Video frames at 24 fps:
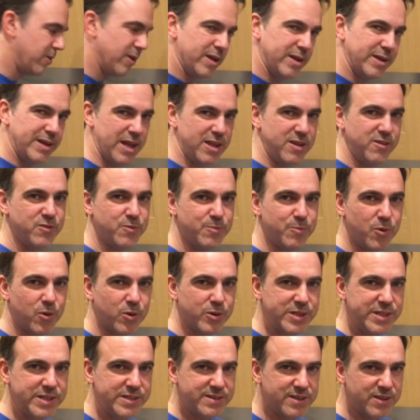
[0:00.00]
going to get into
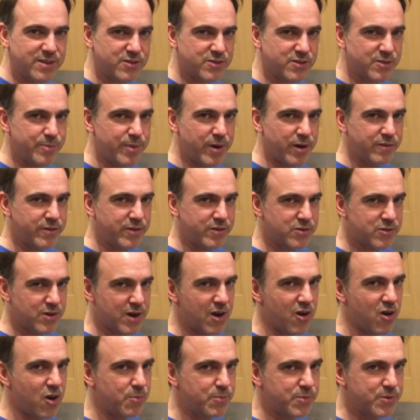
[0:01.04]
more details about the
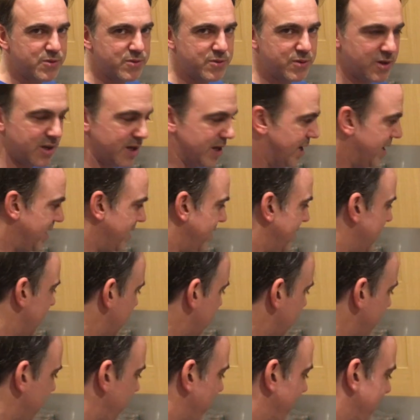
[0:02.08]
dry hops in a
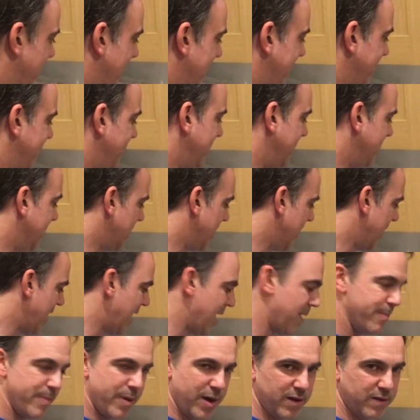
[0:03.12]
couple of days, in
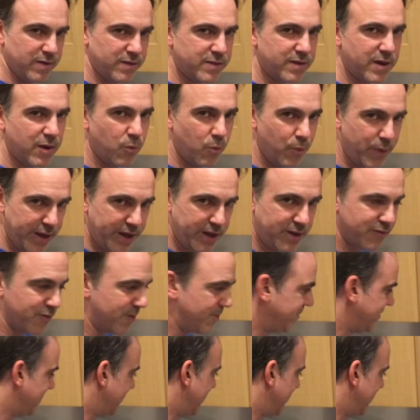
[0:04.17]
about a week from